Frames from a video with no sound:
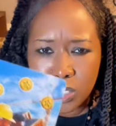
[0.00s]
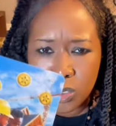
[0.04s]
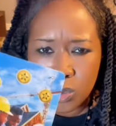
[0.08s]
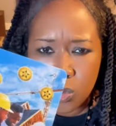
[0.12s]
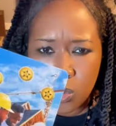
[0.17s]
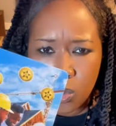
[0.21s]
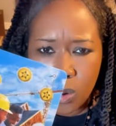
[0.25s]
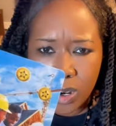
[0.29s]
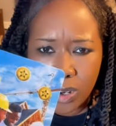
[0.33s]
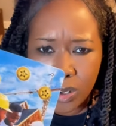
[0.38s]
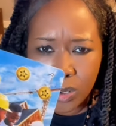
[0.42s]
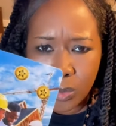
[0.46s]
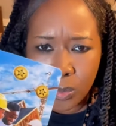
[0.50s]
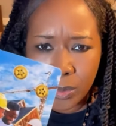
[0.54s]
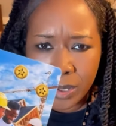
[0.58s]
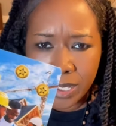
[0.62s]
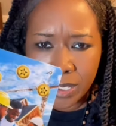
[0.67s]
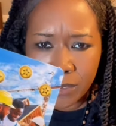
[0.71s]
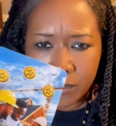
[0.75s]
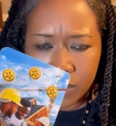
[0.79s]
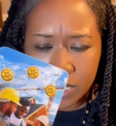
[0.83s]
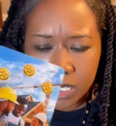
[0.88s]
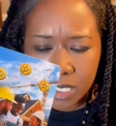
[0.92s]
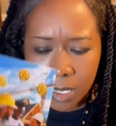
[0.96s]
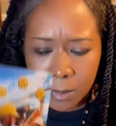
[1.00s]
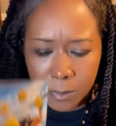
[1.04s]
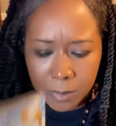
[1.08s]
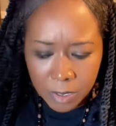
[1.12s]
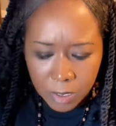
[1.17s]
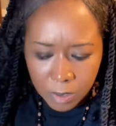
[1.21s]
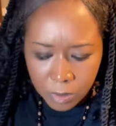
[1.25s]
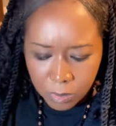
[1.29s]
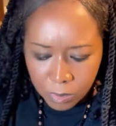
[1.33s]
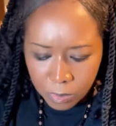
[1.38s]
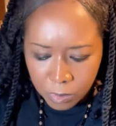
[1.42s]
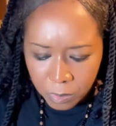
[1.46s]
you work with for some of
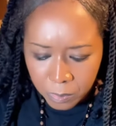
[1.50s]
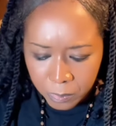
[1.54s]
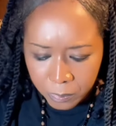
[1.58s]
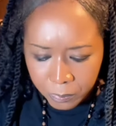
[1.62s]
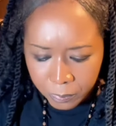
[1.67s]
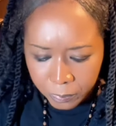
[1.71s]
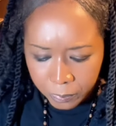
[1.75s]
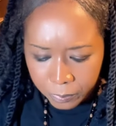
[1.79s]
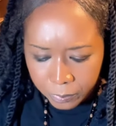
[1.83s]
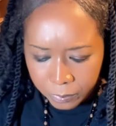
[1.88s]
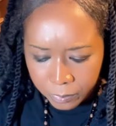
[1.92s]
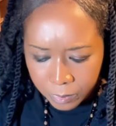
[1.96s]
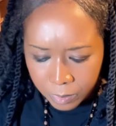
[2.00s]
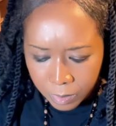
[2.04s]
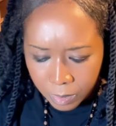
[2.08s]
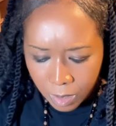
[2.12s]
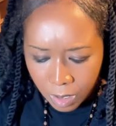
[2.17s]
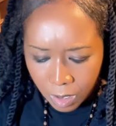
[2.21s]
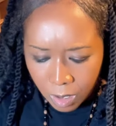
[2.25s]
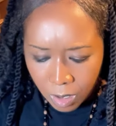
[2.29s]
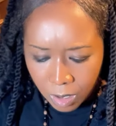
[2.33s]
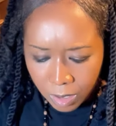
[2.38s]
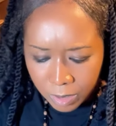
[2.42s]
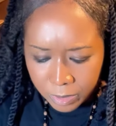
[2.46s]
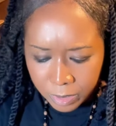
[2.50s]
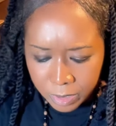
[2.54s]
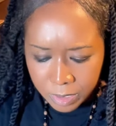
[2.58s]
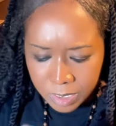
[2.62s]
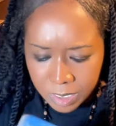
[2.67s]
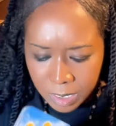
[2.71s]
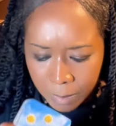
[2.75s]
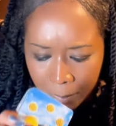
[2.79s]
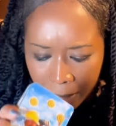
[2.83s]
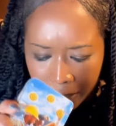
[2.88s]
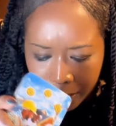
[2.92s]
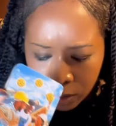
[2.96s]
you, or there's
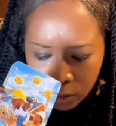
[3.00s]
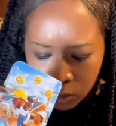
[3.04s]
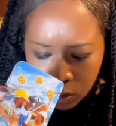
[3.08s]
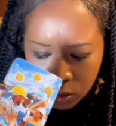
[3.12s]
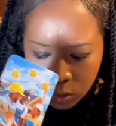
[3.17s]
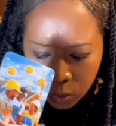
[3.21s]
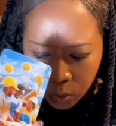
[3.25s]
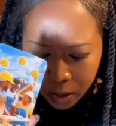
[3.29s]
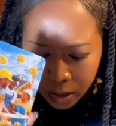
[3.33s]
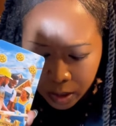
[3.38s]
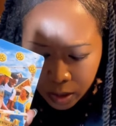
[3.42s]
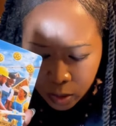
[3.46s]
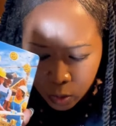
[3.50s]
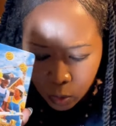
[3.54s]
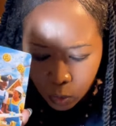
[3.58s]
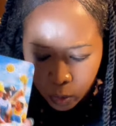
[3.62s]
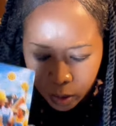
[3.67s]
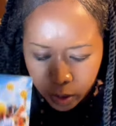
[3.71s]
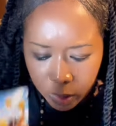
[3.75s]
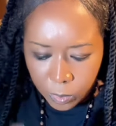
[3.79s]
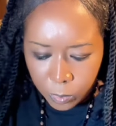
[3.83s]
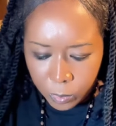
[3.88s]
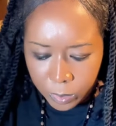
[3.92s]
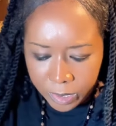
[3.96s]
somebody who's wanting to work